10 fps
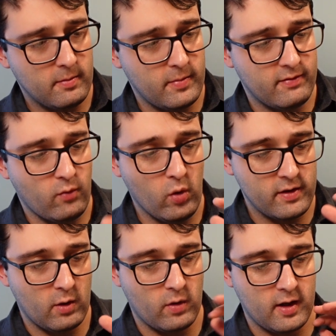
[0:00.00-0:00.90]
before
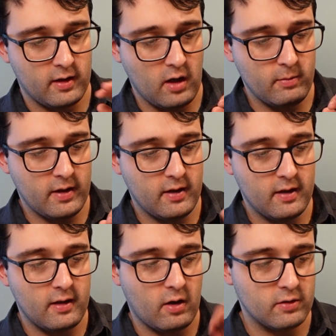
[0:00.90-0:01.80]
they were in combat,
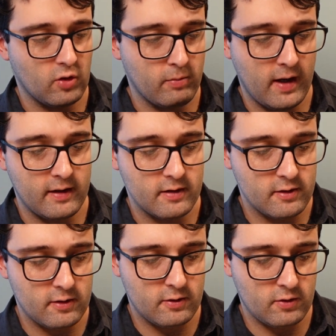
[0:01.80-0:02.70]
also
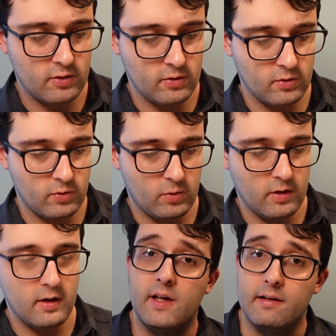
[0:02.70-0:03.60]
managed to
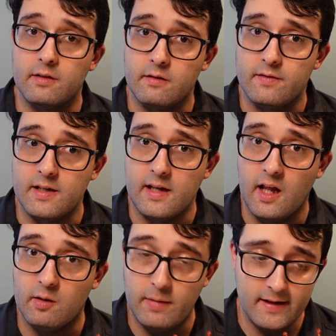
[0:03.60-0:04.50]
get rid of the
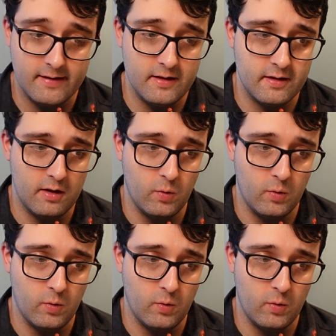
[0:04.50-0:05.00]
Hellblasters,